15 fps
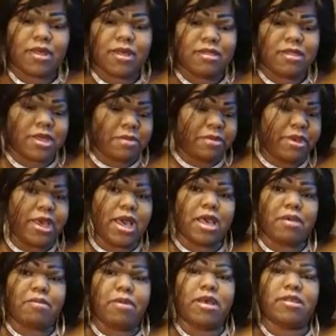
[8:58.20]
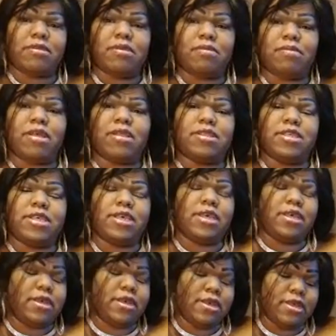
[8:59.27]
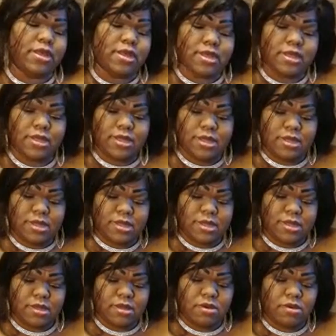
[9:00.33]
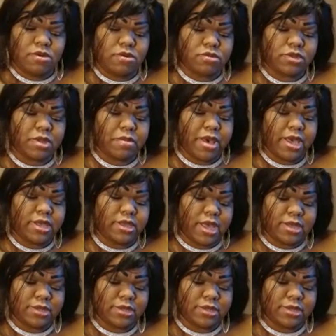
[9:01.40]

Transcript: I'm looking behind my team. Oh, somebody's